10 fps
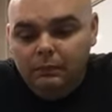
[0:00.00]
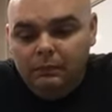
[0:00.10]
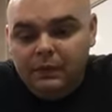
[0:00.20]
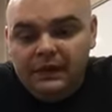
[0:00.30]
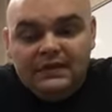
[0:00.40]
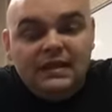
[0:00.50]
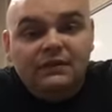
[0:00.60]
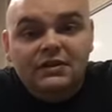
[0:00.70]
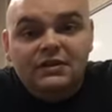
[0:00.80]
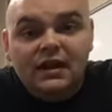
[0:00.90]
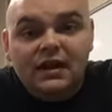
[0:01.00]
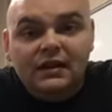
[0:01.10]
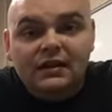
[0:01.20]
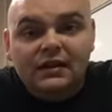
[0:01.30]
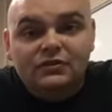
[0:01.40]
please give it a
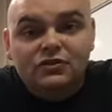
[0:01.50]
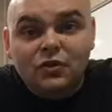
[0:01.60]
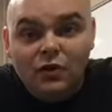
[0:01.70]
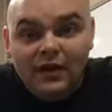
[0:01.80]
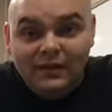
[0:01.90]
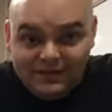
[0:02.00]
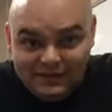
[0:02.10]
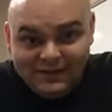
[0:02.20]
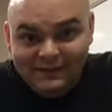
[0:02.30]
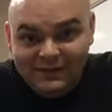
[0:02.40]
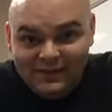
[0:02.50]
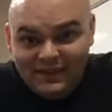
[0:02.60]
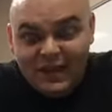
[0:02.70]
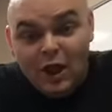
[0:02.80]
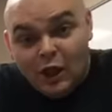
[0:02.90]
shot, enjoy it,
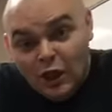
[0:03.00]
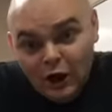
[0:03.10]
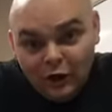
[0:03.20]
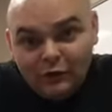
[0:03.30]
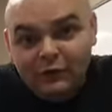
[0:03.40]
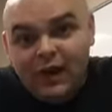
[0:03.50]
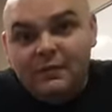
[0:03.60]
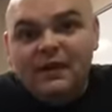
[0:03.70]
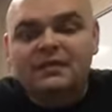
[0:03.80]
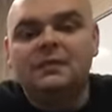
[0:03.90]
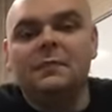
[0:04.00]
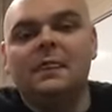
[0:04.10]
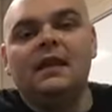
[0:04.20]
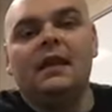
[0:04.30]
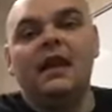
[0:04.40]
learn from it.
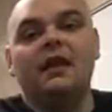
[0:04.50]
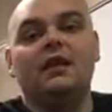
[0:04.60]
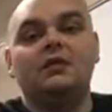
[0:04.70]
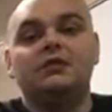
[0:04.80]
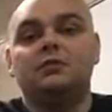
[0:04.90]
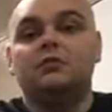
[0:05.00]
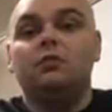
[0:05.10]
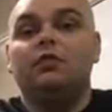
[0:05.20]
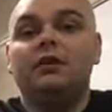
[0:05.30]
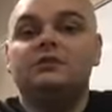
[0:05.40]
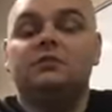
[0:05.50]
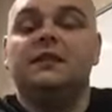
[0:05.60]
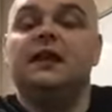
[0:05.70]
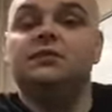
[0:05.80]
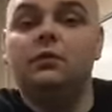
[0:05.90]
Hey, some cool crystal
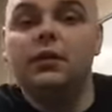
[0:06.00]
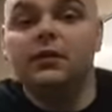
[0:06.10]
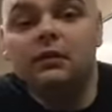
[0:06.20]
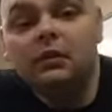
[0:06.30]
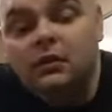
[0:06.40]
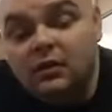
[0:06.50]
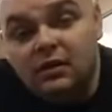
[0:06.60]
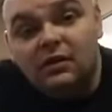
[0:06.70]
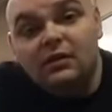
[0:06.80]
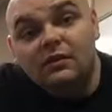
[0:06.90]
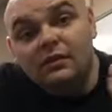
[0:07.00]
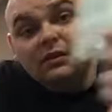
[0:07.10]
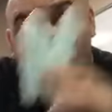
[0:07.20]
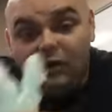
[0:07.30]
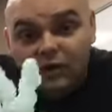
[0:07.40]
facts for you. The
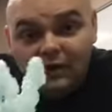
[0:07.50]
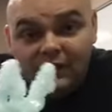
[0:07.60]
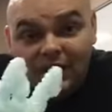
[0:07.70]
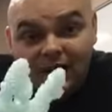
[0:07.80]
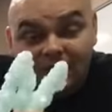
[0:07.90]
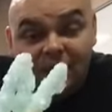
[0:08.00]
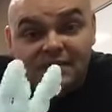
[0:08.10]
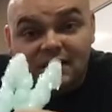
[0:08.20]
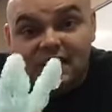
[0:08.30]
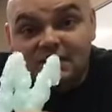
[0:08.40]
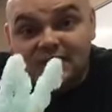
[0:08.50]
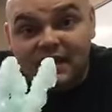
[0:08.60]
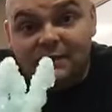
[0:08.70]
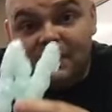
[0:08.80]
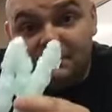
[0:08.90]
longer you let these things
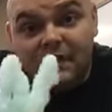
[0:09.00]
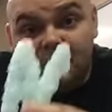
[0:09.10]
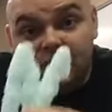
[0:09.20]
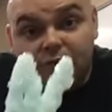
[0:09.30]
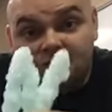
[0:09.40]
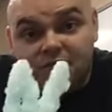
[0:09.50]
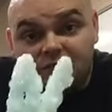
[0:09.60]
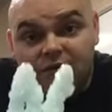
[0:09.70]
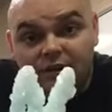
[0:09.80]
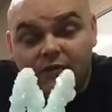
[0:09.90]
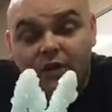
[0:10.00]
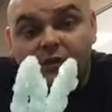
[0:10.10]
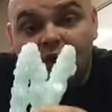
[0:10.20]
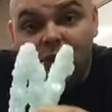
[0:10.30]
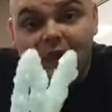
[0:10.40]
sit, the bigger the crystals are going to grow.
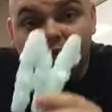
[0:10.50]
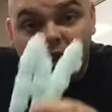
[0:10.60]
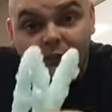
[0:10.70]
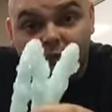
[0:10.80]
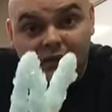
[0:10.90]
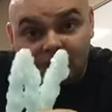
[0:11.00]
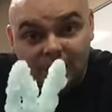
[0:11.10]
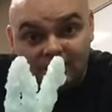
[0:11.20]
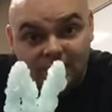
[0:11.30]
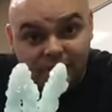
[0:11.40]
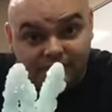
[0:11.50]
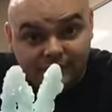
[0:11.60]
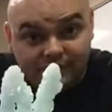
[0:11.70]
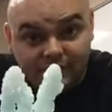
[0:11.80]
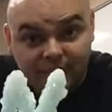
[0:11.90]
Now be careful with this,
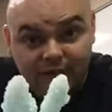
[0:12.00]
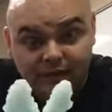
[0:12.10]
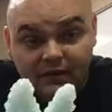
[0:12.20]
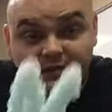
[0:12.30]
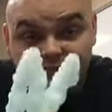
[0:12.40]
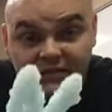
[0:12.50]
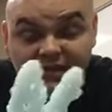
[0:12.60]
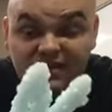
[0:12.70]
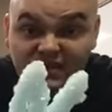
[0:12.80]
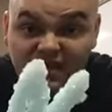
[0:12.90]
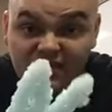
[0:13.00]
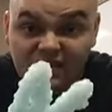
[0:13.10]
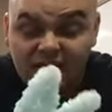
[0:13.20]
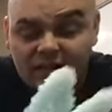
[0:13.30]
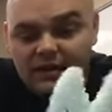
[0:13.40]
because these
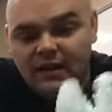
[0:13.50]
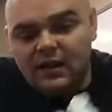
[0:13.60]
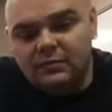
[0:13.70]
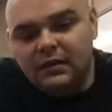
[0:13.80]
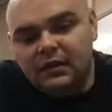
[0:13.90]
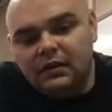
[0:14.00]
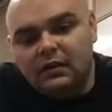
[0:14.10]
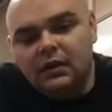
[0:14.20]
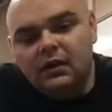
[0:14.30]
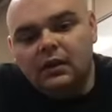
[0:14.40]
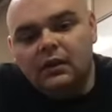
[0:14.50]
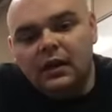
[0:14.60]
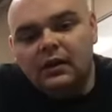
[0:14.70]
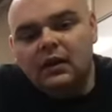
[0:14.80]
things can get kind of big, right?